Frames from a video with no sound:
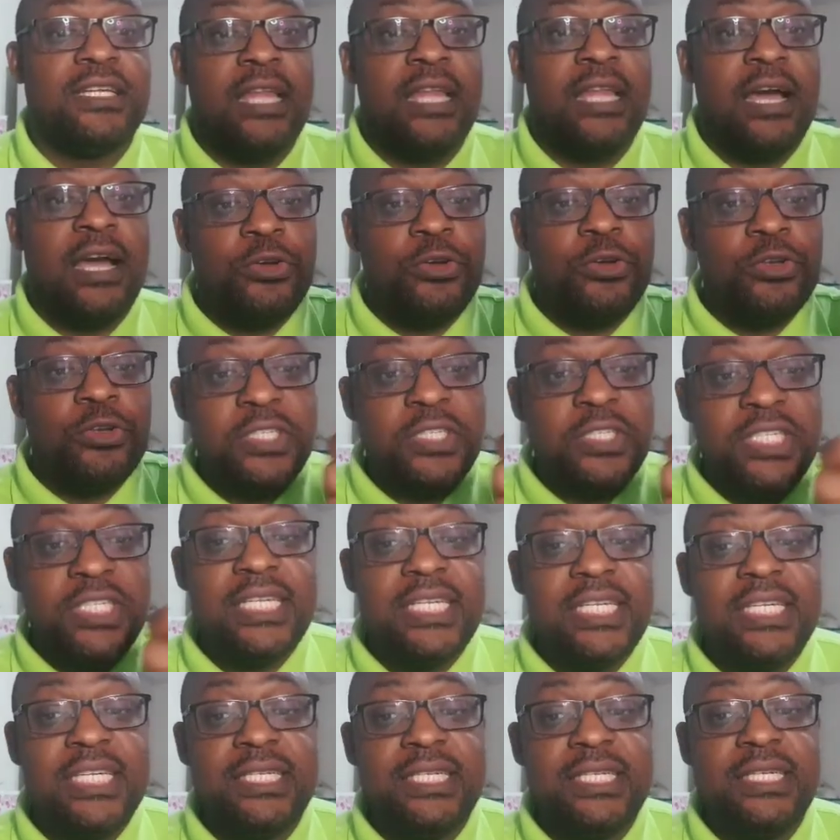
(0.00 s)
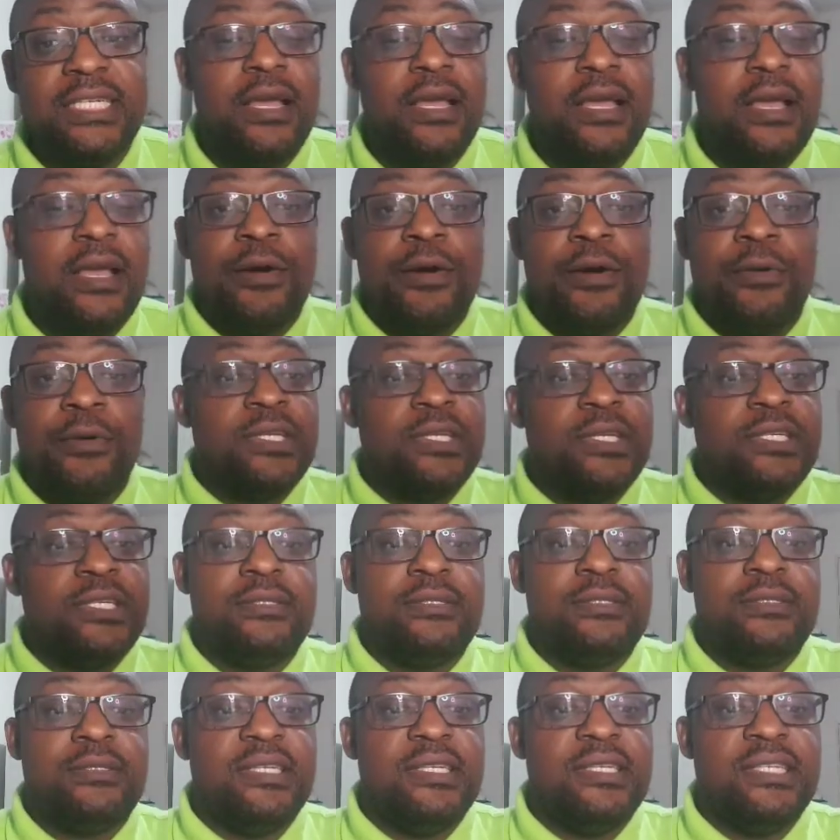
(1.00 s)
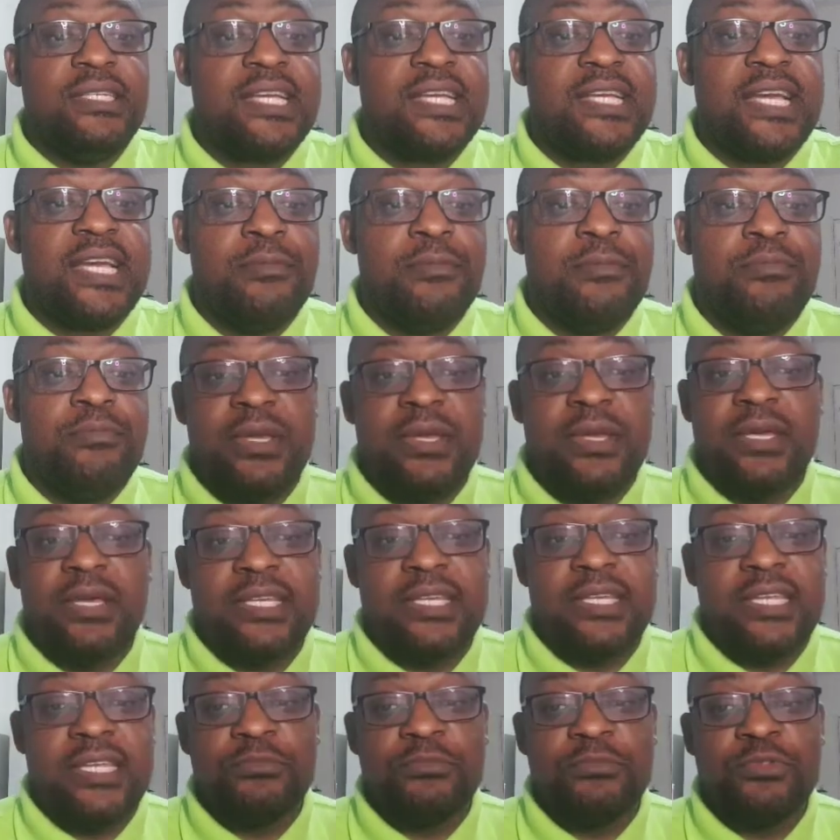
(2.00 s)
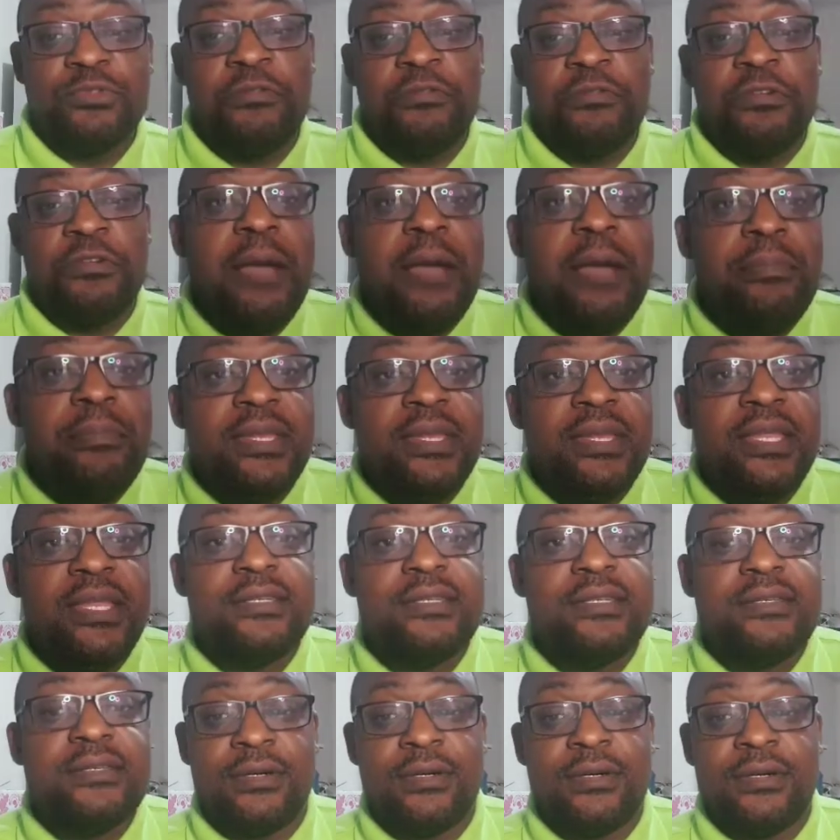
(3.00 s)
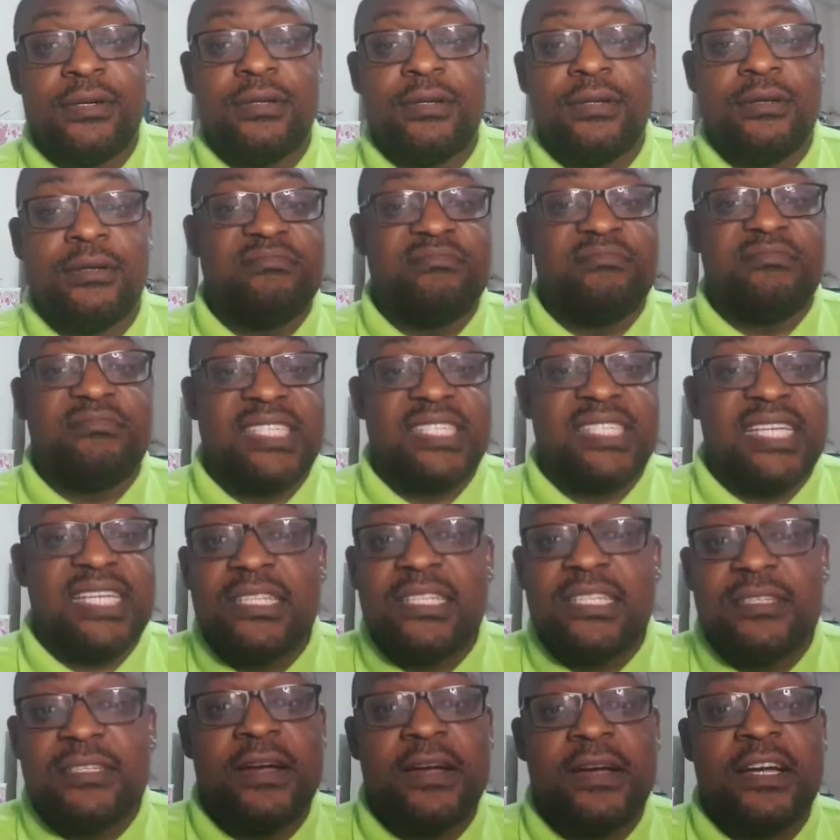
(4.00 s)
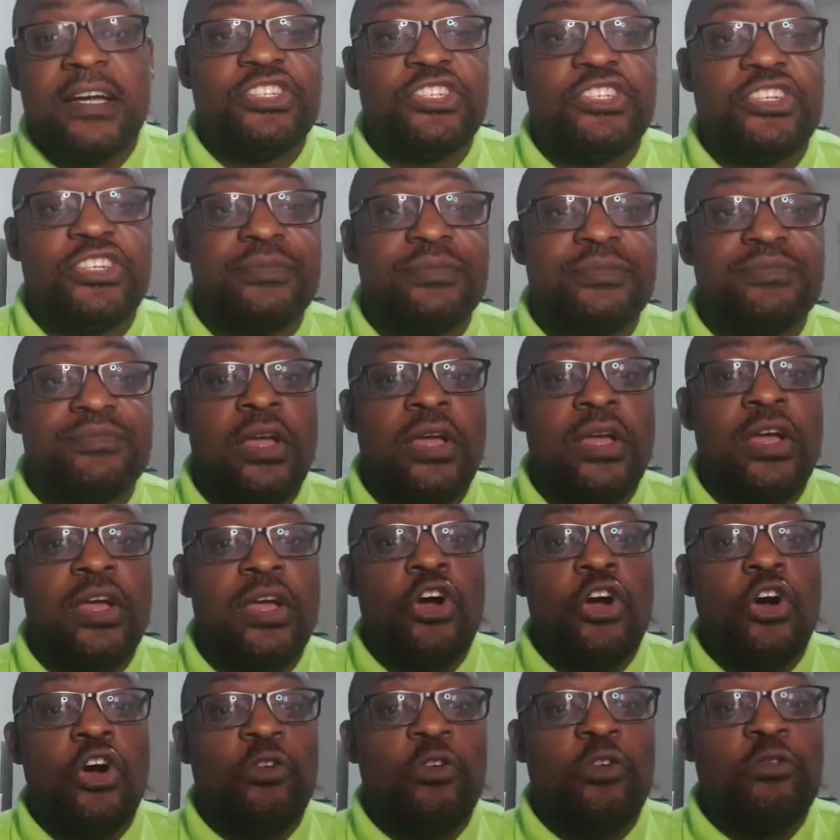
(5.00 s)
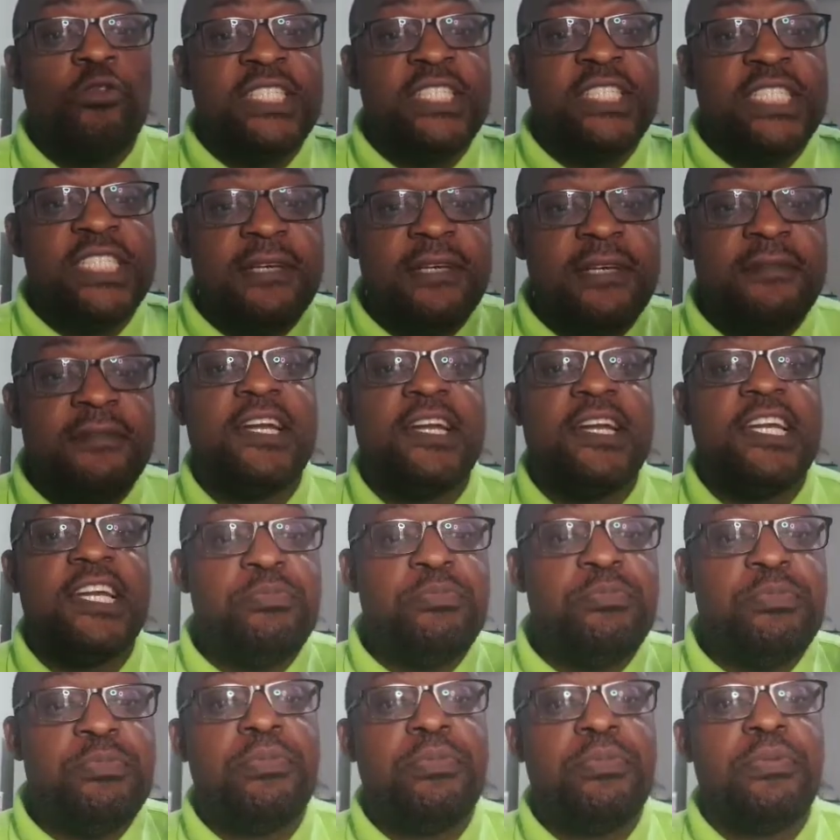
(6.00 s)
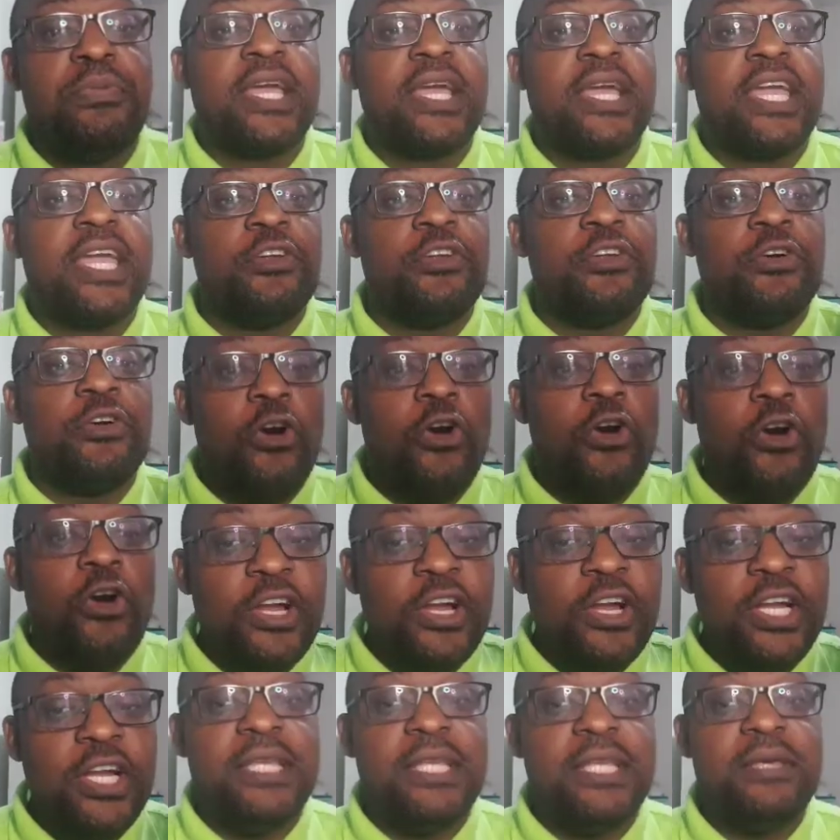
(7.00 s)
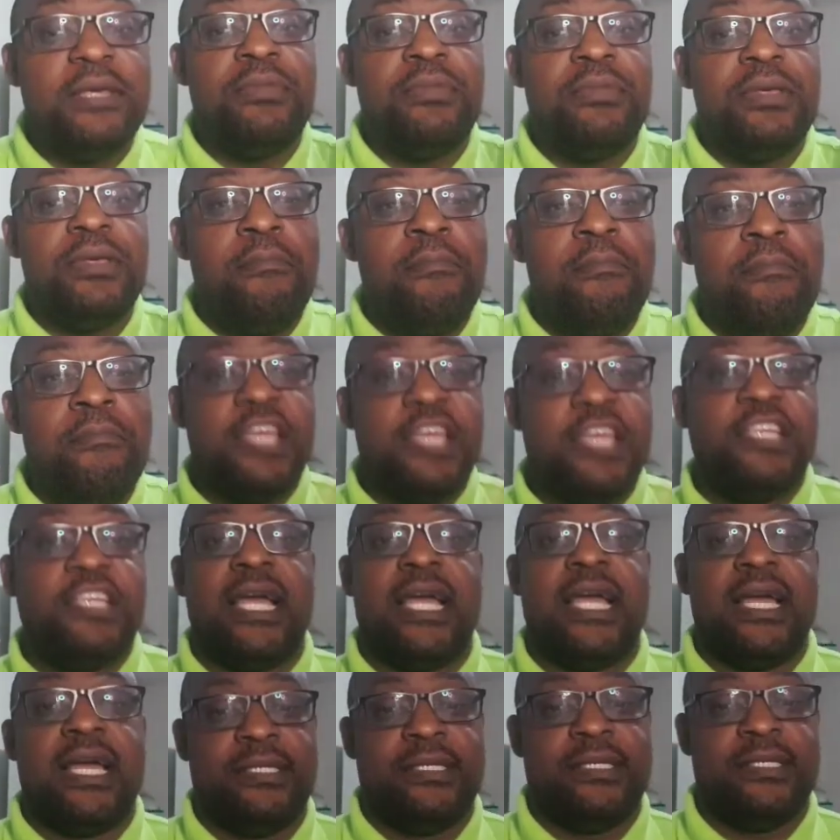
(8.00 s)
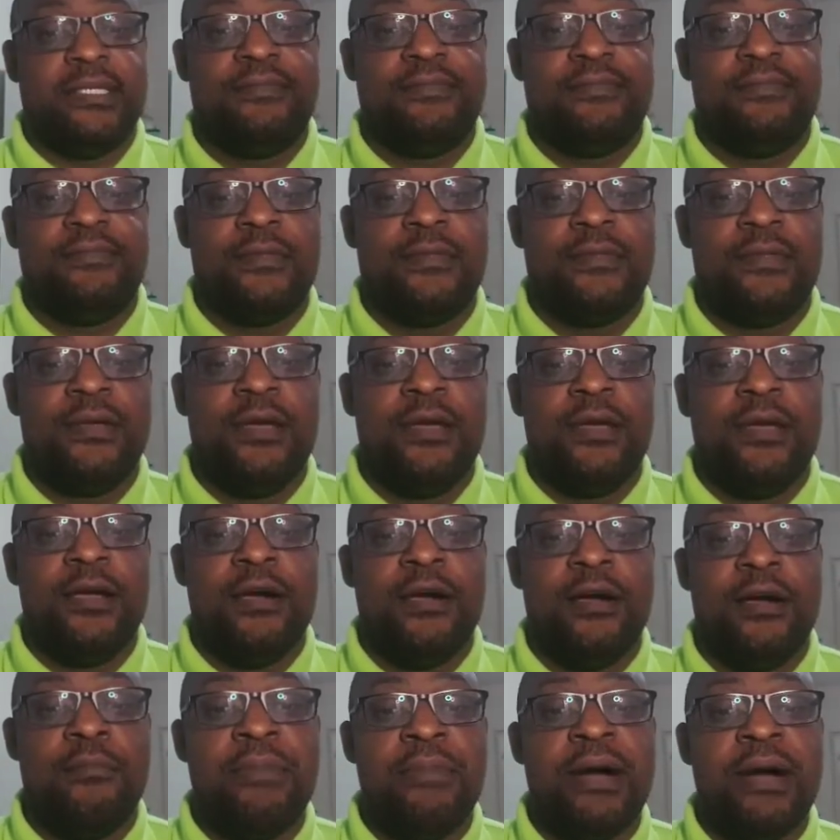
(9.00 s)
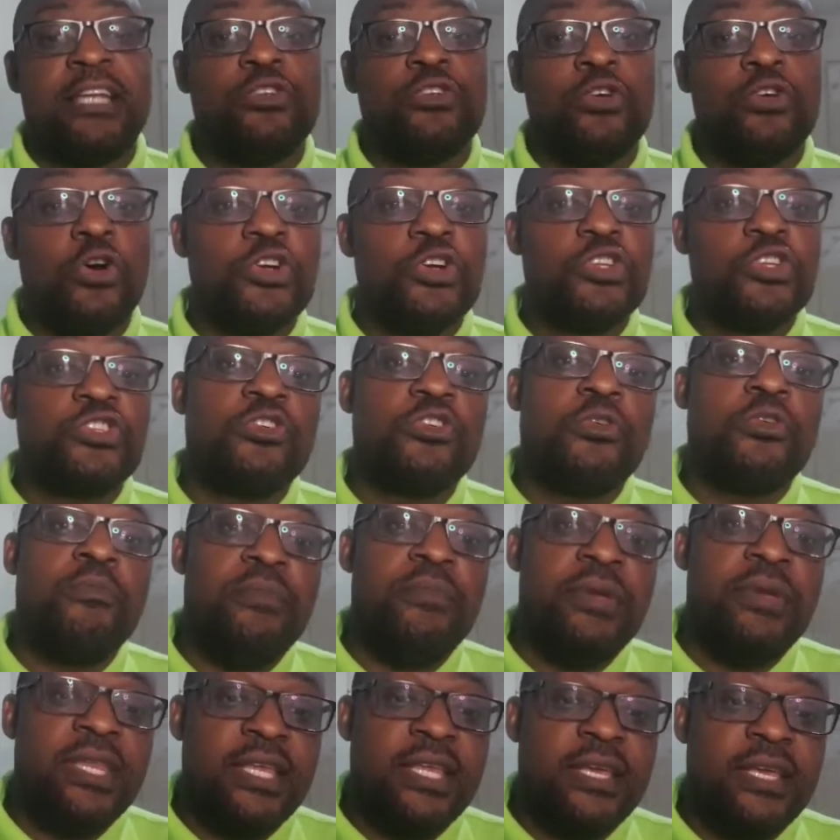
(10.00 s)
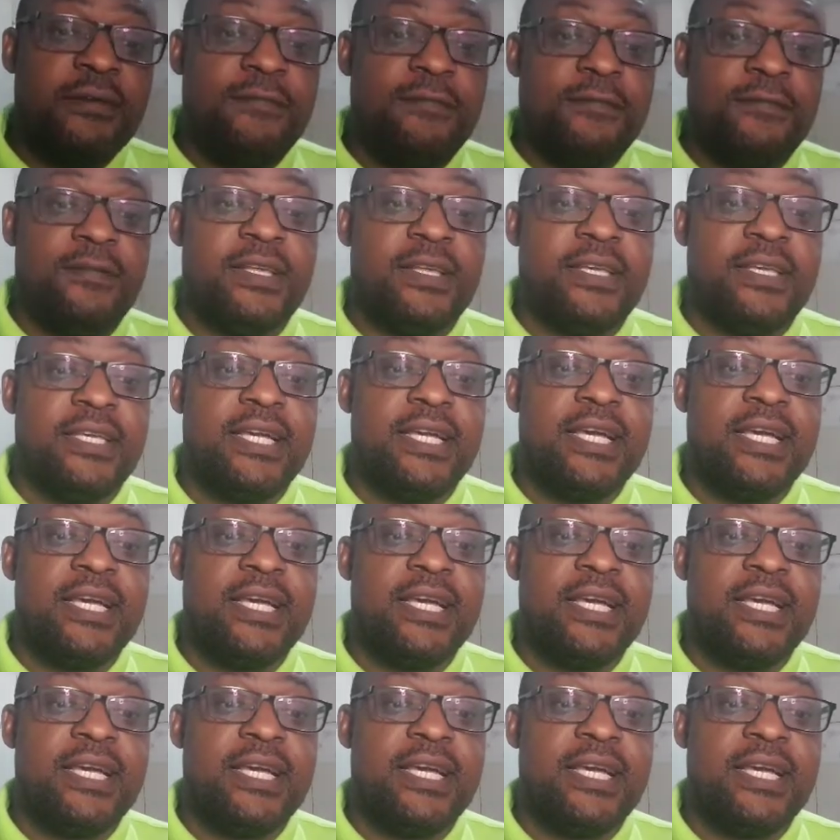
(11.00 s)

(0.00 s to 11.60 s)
Now, utility, which it can be in terms of happiness or satisfaction of different people, can only be measured but also meaningfully